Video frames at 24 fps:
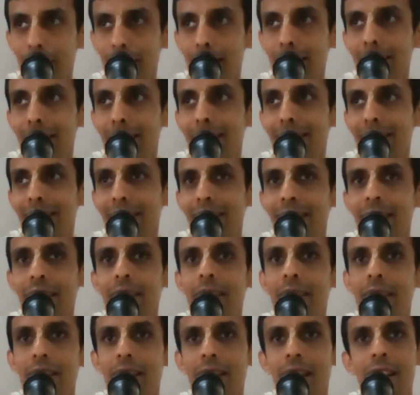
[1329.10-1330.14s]
Okay.
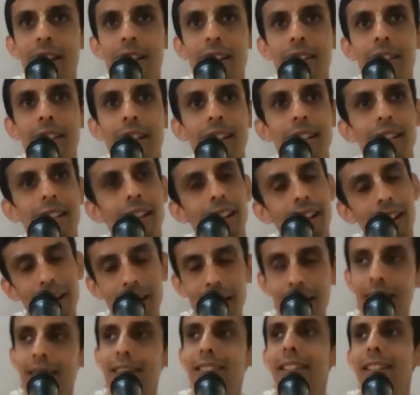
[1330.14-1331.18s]
She considered
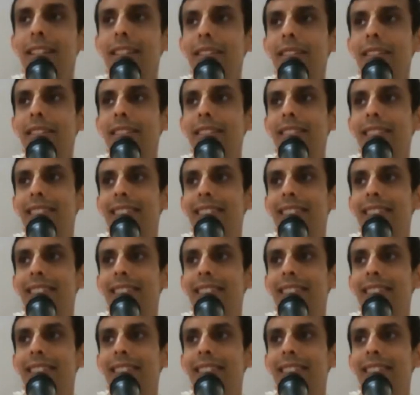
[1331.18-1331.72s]
her son.